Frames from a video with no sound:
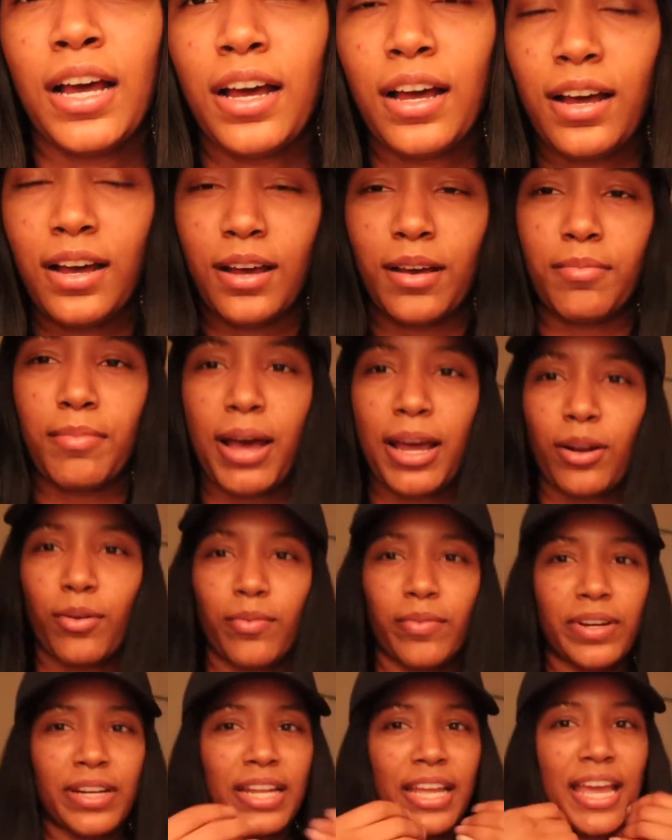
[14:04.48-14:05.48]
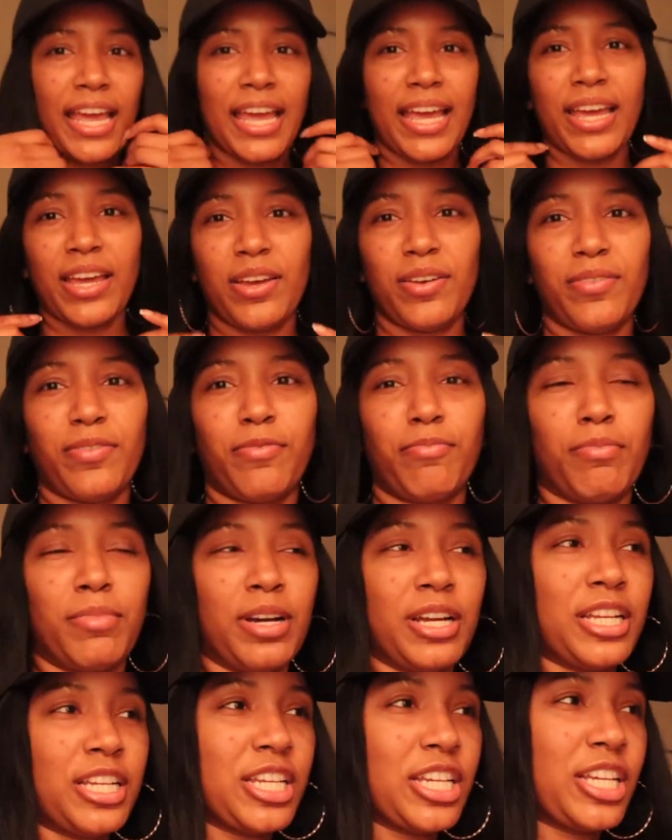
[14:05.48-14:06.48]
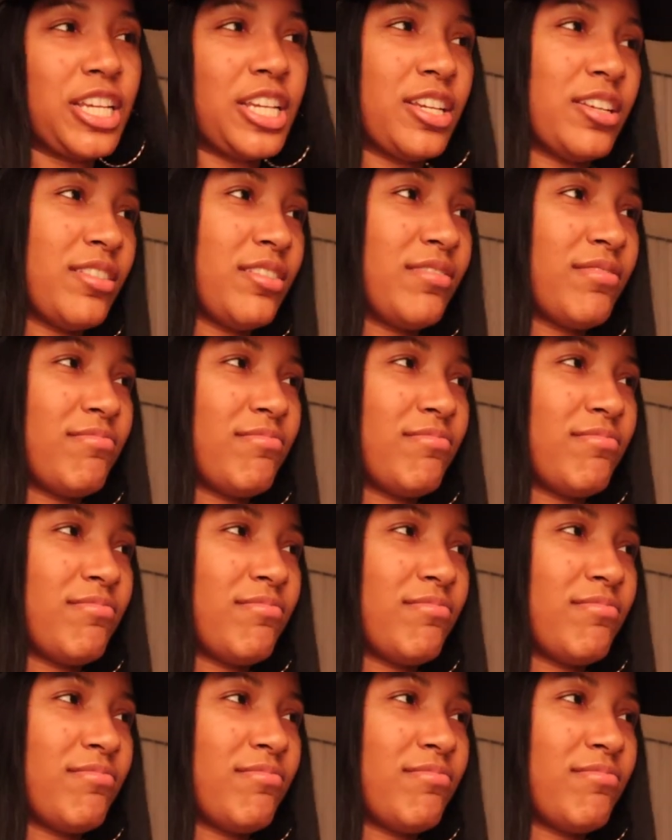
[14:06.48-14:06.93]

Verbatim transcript: Um, I don't really have much